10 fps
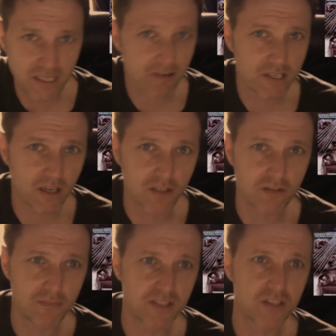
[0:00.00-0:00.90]
Carlton, who I
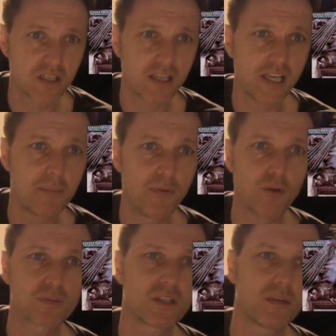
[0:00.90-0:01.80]
mentioned earlier. He
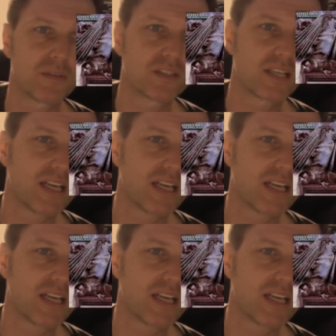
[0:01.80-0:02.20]
pops up as a guest,